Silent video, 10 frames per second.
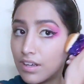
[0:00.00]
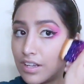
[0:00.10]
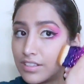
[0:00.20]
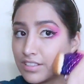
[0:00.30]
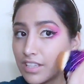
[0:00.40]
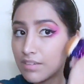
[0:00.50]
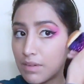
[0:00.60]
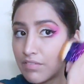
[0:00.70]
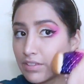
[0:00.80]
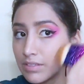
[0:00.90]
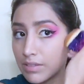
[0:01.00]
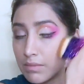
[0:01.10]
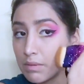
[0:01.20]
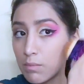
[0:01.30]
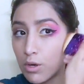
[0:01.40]
On this side of my face I'm going
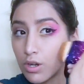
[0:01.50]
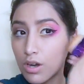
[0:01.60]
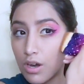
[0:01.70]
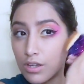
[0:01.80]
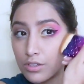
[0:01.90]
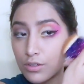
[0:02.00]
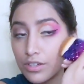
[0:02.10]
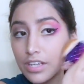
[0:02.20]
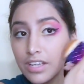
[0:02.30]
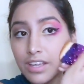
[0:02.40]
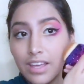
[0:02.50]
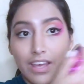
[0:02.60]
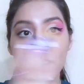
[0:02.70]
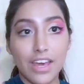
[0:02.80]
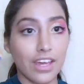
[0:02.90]
to be more contouring,
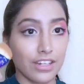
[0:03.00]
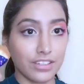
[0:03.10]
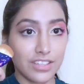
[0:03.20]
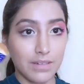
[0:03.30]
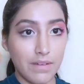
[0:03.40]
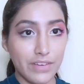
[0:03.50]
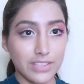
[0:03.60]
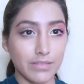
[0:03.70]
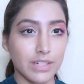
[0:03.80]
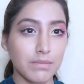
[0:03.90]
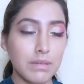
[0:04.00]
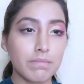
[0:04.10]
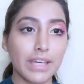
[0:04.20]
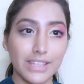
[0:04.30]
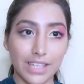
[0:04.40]
and on this side of my face I'm going to be
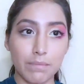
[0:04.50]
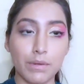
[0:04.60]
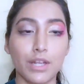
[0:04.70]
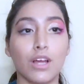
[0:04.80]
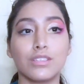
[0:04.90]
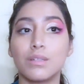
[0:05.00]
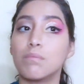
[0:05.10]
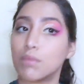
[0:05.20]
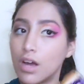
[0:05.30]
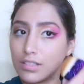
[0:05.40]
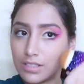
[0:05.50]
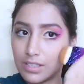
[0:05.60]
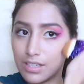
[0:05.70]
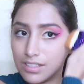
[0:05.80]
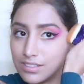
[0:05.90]
mainly putting on some bronzer
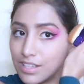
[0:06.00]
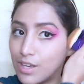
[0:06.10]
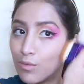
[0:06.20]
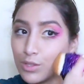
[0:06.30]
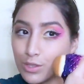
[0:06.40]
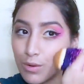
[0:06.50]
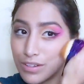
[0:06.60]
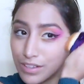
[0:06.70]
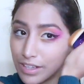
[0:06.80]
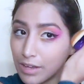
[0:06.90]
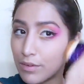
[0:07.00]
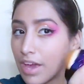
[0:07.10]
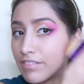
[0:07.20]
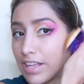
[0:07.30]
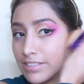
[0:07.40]
because we still want to look like we
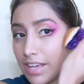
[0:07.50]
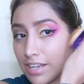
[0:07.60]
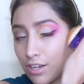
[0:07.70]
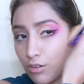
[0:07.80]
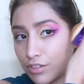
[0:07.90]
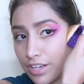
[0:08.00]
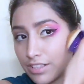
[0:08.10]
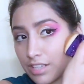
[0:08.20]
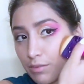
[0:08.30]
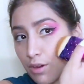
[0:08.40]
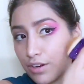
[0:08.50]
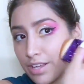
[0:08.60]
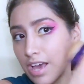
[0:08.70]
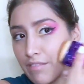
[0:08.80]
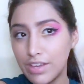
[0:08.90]
have that tan, and over here it's like we already
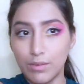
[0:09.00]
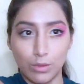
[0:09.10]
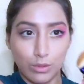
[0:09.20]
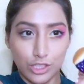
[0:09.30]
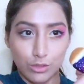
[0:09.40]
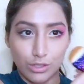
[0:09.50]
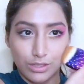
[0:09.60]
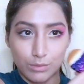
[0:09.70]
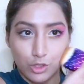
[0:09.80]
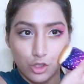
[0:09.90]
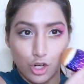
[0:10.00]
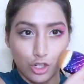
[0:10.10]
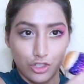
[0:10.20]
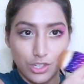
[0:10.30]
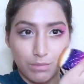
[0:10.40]
have it and we would just want some
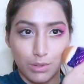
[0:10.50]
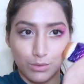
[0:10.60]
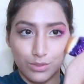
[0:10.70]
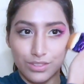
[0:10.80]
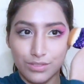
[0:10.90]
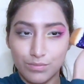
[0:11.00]
stronger cheekbones.